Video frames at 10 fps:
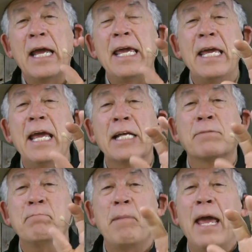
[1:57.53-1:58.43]
He
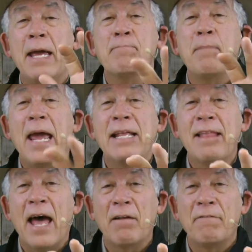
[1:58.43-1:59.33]
has
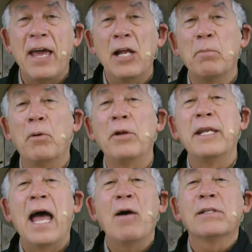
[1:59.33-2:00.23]
made that available.
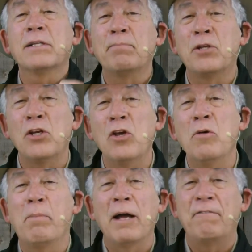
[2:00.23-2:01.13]
Now it's up to
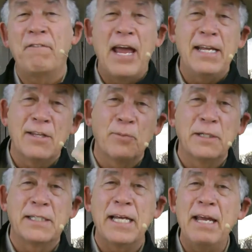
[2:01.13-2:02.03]
you by faith to
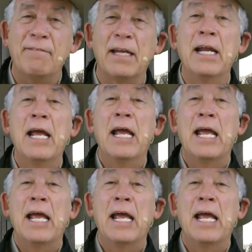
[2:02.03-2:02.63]
receive it.